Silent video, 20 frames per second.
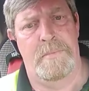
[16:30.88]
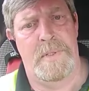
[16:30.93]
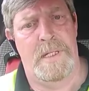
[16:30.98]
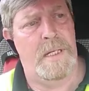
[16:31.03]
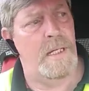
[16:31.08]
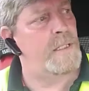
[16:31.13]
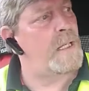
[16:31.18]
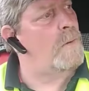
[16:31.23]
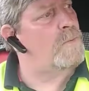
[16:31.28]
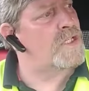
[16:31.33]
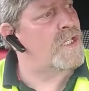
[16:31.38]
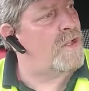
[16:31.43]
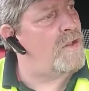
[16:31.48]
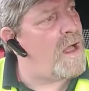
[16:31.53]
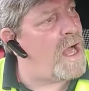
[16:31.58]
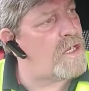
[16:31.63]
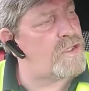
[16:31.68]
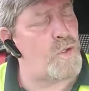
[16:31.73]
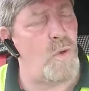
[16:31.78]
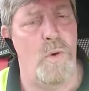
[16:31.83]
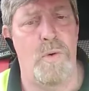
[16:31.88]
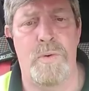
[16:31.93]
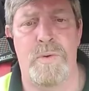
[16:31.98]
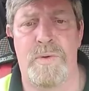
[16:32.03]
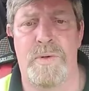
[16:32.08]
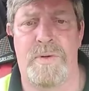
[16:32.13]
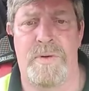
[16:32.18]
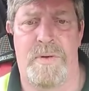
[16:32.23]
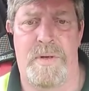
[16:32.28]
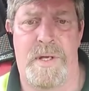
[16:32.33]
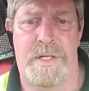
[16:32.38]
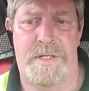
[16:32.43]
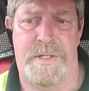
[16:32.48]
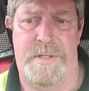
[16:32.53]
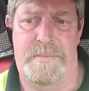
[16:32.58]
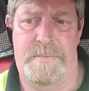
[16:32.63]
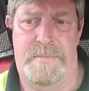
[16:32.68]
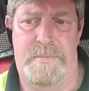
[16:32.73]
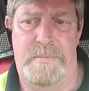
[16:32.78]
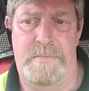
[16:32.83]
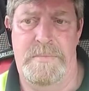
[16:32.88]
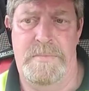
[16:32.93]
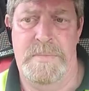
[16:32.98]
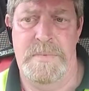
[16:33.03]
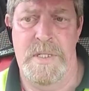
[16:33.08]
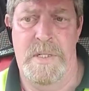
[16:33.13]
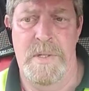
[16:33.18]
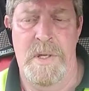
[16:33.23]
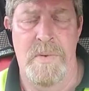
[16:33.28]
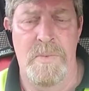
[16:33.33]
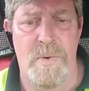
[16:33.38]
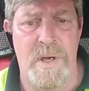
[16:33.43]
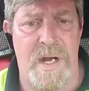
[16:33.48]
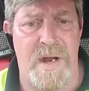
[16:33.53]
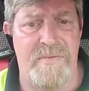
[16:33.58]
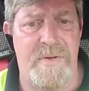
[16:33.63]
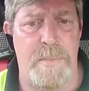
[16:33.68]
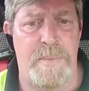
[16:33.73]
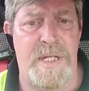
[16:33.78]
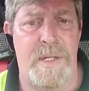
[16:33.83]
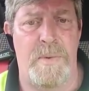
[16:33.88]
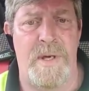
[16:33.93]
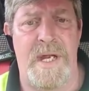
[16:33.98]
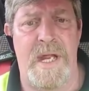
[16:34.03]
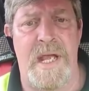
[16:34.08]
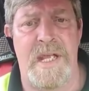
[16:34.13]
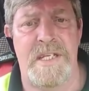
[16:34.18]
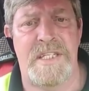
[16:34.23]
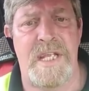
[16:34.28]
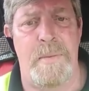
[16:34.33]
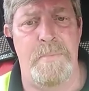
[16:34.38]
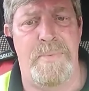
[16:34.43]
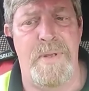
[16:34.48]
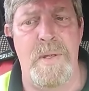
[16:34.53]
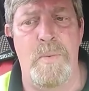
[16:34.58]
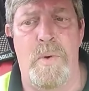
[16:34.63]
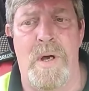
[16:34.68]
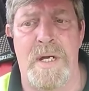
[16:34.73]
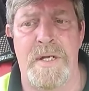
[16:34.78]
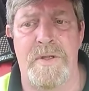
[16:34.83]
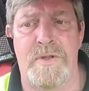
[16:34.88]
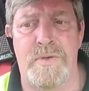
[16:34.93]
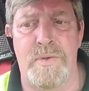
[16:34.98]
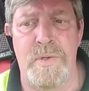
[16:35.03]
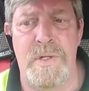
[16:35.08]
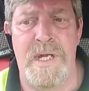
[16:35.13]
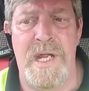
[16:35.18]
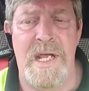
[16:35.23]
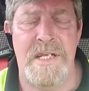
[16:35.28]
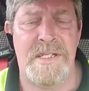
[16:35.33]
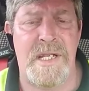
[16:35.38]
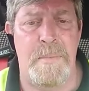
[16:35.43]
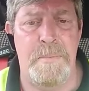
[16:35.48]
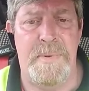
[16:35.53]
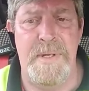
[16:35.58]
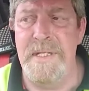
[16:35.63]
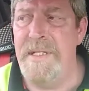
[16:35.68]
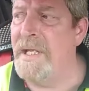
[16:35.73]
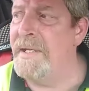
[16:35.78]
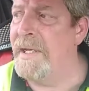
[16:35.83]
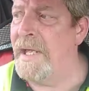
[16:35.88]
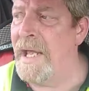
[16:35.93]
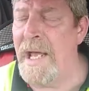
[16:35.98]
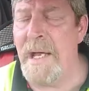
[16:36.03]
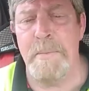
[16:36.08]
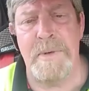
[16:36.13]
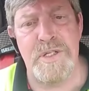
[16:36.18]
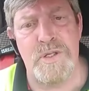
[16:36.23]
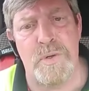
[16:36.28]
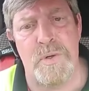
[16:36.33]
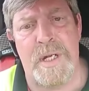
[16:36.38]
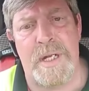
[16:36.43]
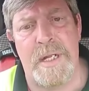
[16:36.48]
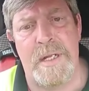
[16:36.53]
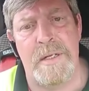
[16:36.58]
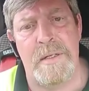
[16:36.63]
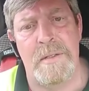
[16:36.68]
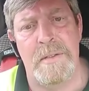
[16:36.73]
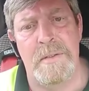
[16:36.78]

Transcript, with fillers: And that was the last Holyrood election, where everybody went SNP 1 and 2 and the SNP didn't get a majority.